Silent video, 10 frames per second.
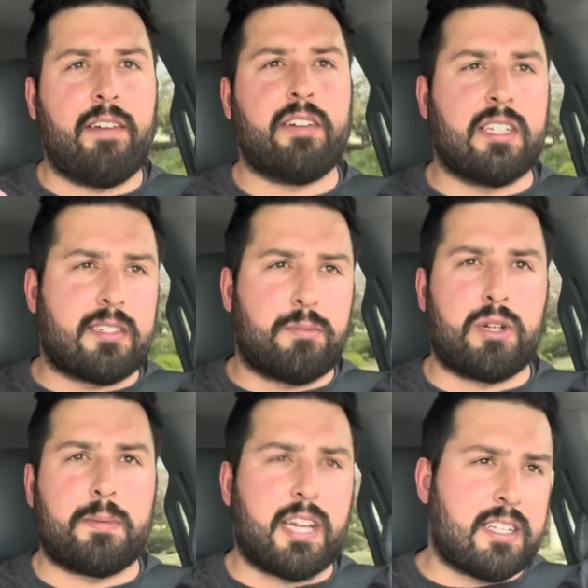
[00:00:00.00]
done some
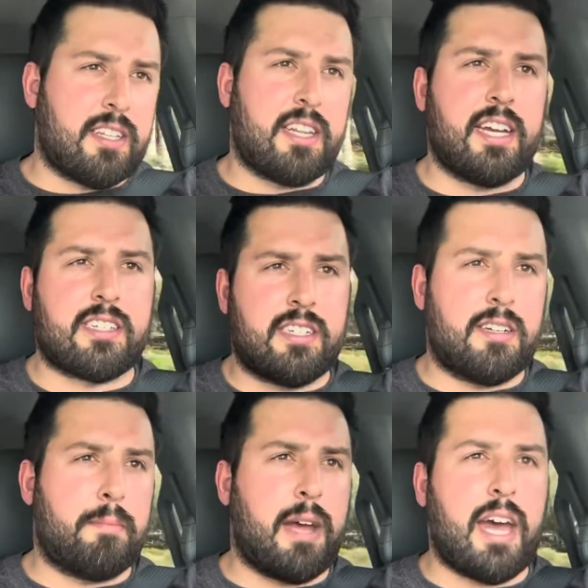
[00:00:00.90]
trips out to the desert
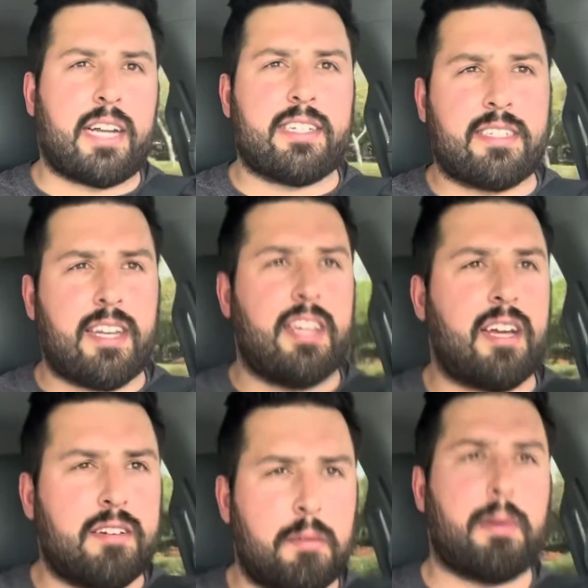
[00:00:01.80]
and back to San
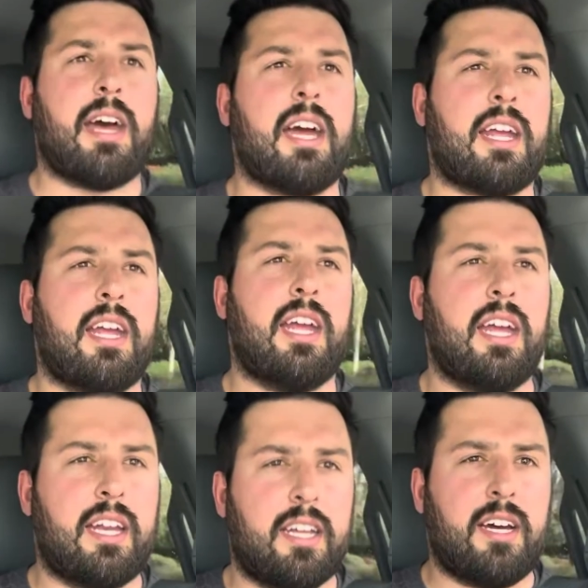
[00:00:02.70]
Diego and back,
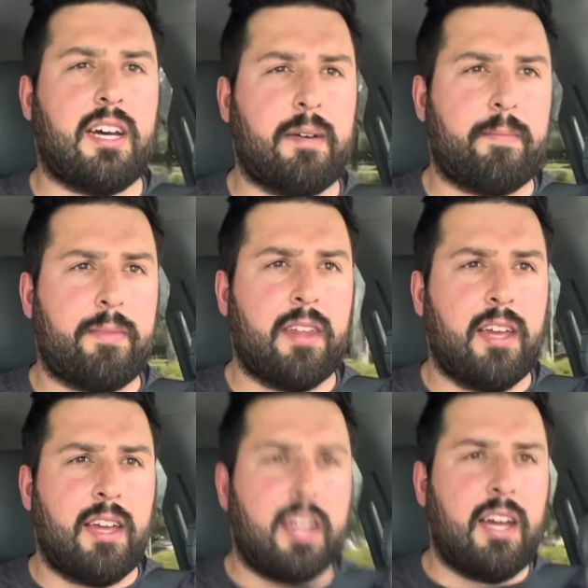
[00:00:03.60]
and
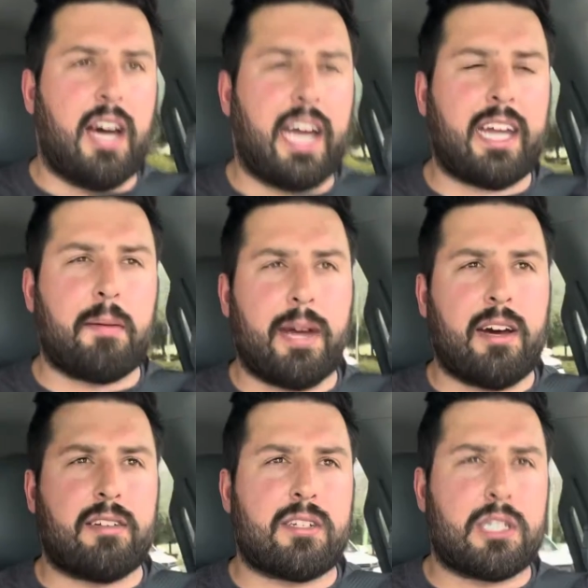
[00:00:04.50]
I get
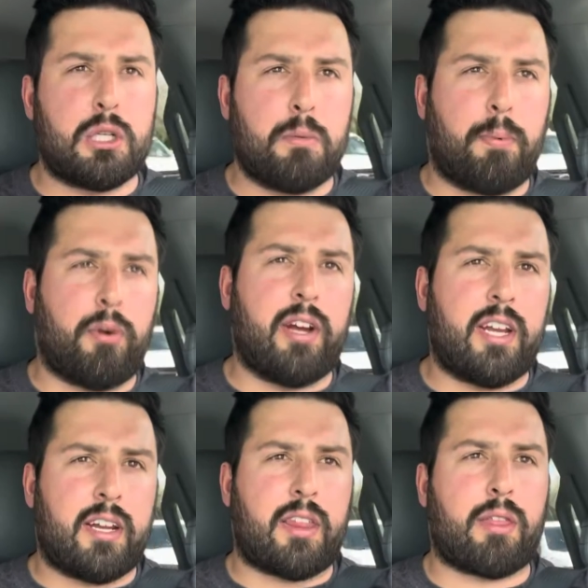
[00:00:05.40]
about
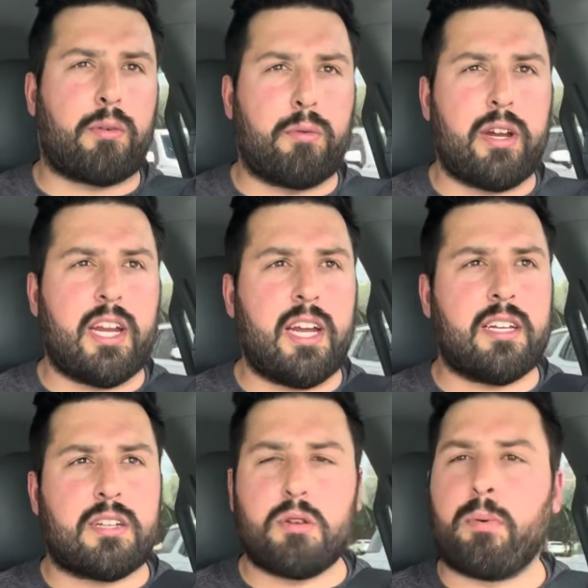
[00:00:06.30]
2.3
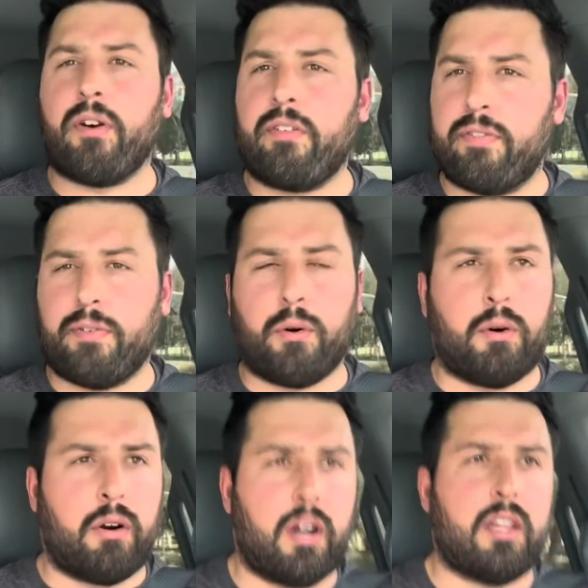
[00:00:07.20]
to
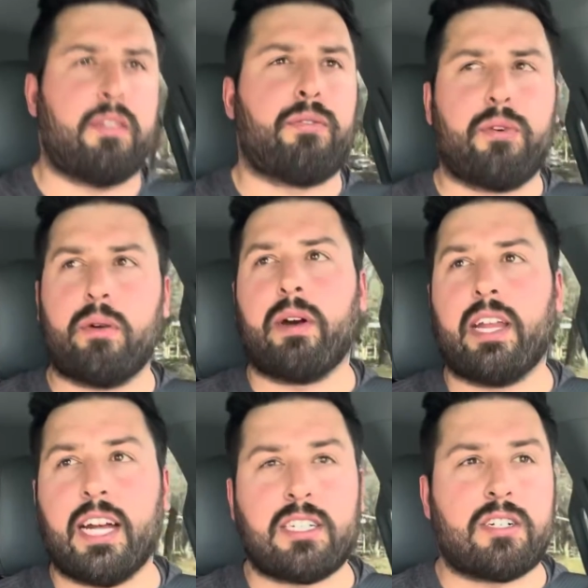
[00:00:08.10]
2.4 on the freeway.
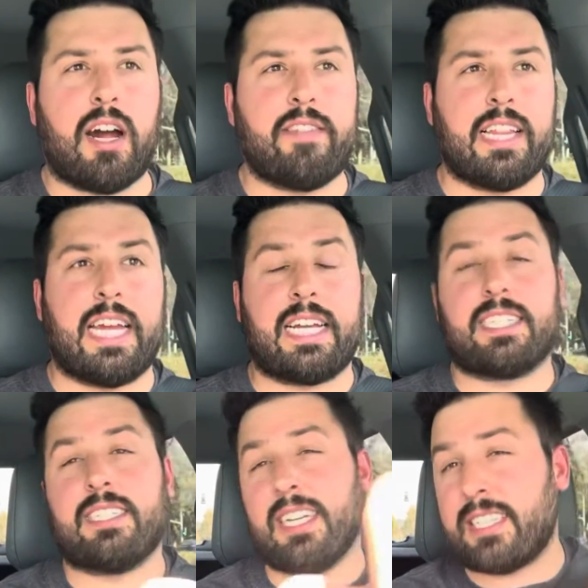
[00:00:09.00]
That's driving like
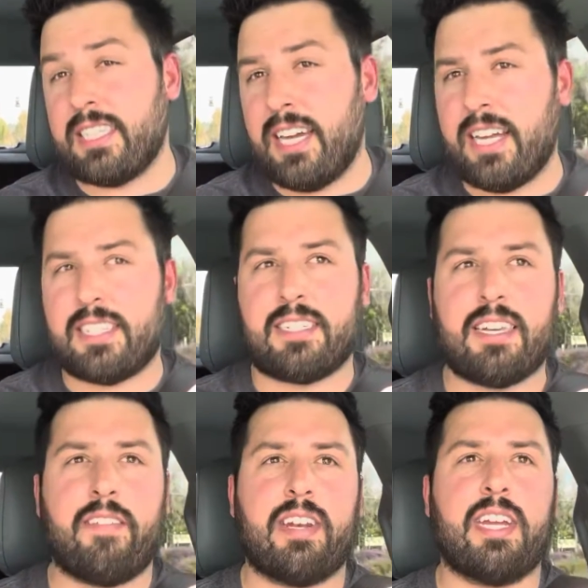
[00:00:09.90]
68 to
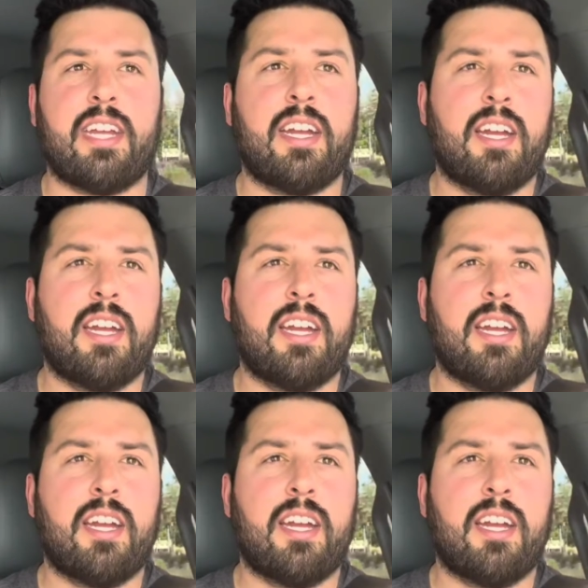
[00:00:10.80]
70.